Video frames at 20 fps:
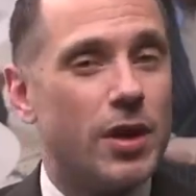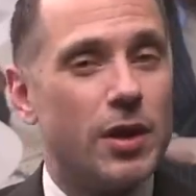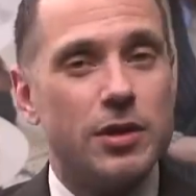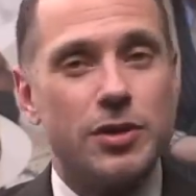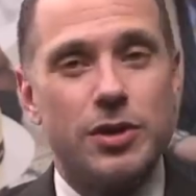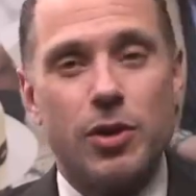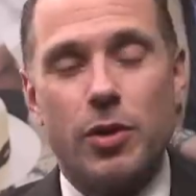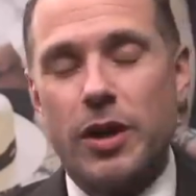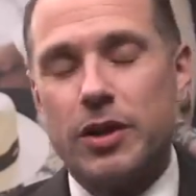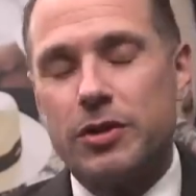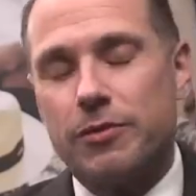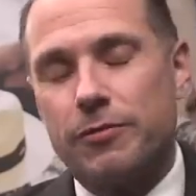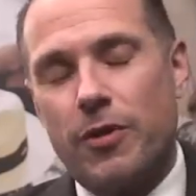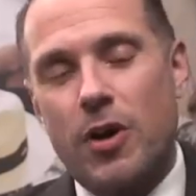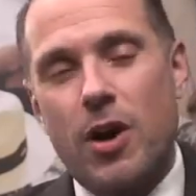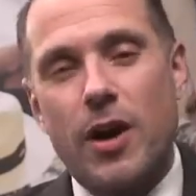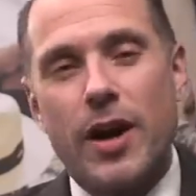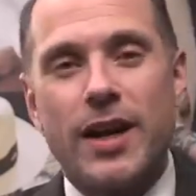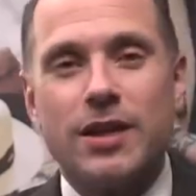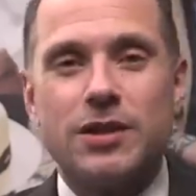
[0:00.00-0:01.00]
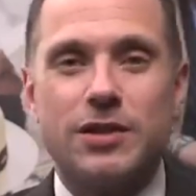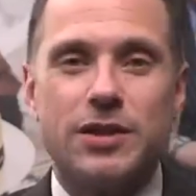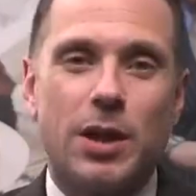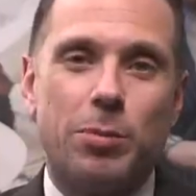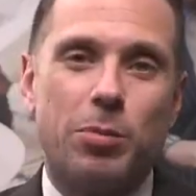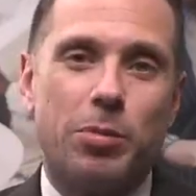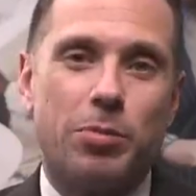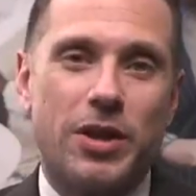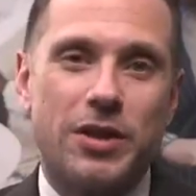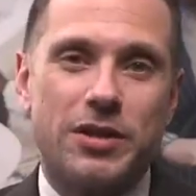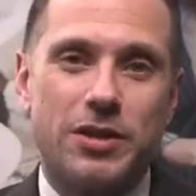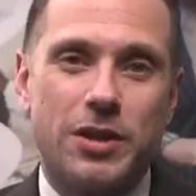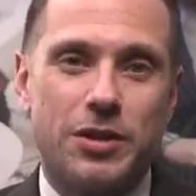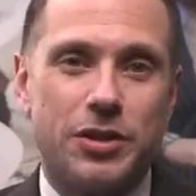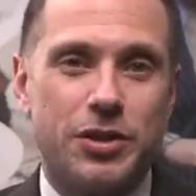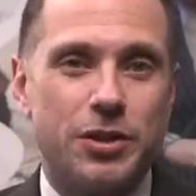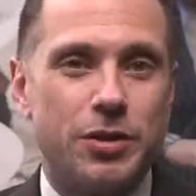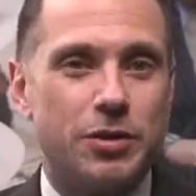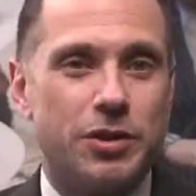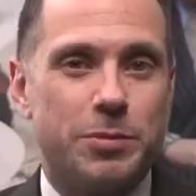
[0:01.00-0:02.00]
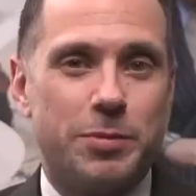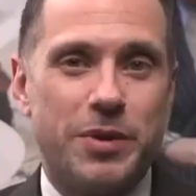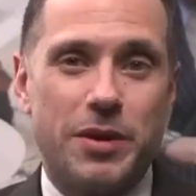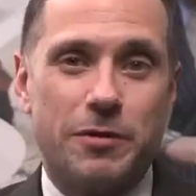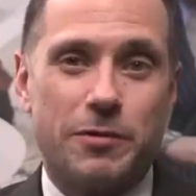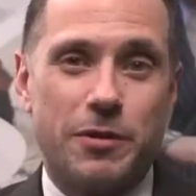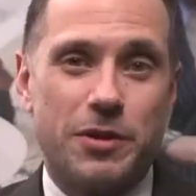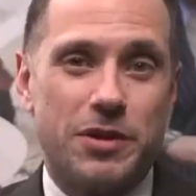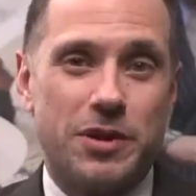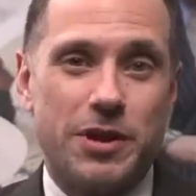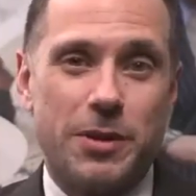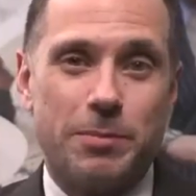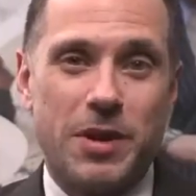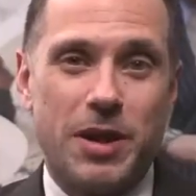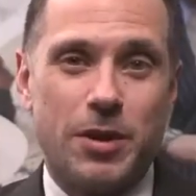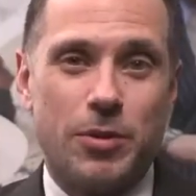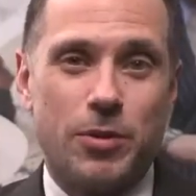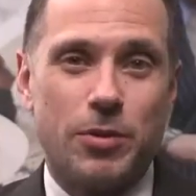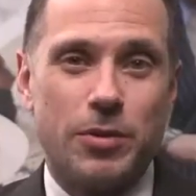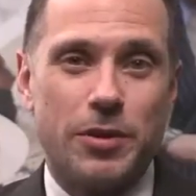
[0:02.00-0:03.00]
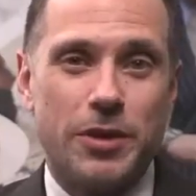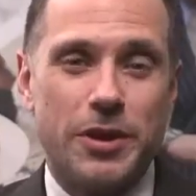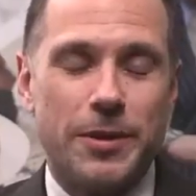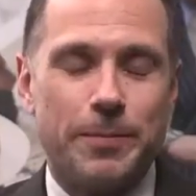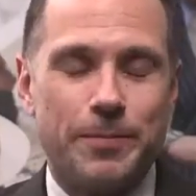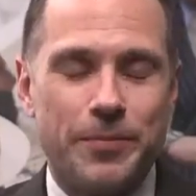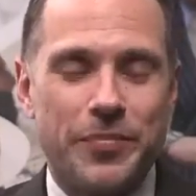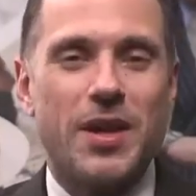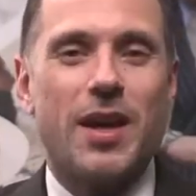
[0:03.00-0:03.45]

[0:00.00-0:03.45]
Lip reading: So as far as double-breasted suits being for slim men only,